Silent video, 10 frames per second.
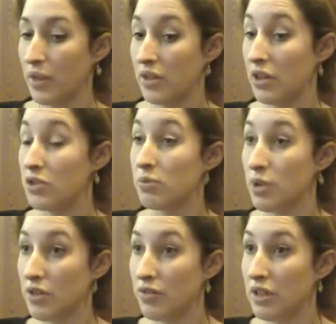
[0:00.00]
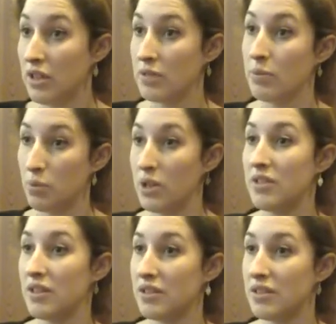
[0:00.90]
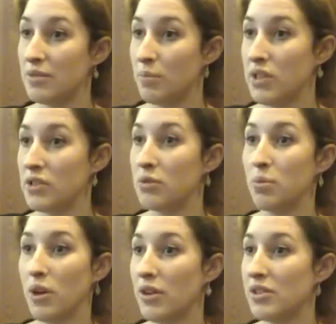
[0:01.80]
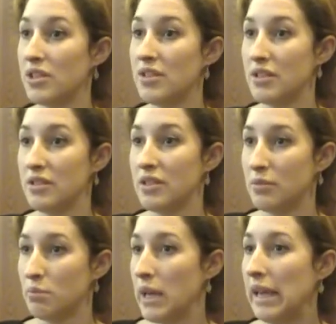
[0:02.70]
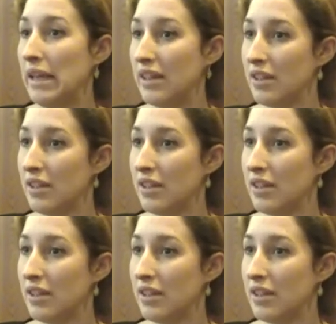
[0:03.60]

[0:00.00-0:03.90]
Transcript: Nigel Murphy as my predecessor's political priorities until May.